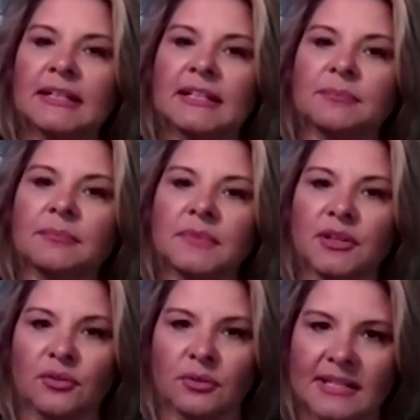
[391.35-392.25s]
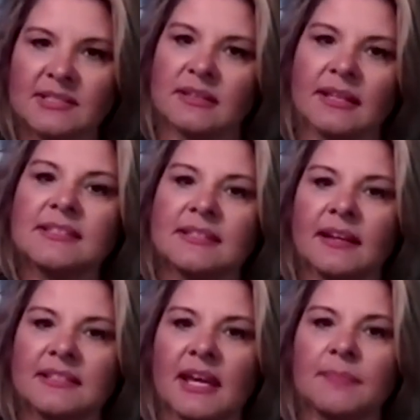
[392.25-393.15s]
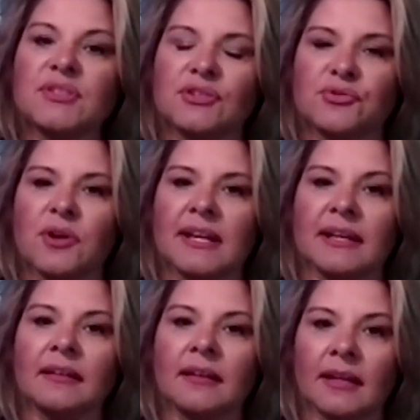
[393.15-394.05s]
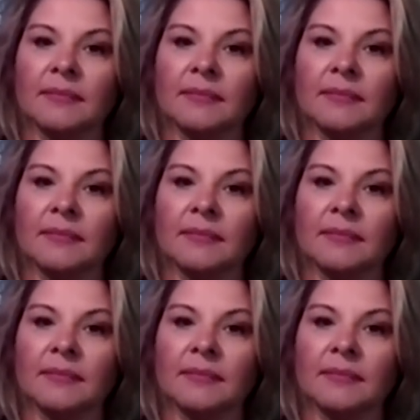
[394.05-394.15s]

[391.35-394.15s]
let's attempt to try and